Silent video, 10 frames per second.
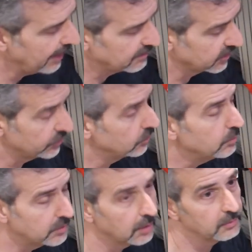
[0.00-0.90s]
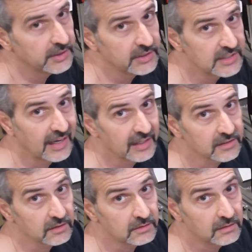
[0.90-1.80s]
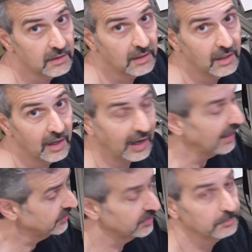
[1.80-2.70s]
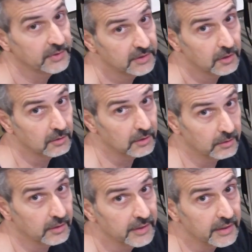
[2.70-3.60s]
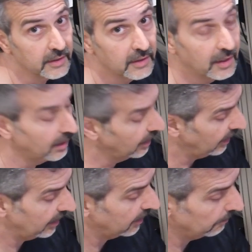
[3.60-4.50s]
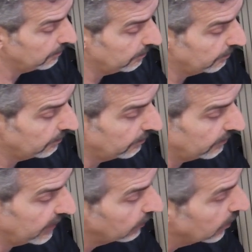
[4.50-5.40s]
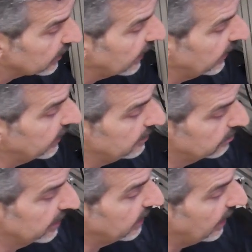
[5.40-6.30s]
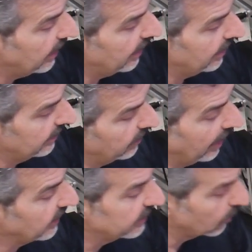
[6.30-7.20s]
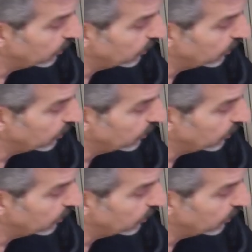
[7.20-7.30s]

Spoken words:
haptics, you don't need tactile. I simply don't agree. They're okay, but I like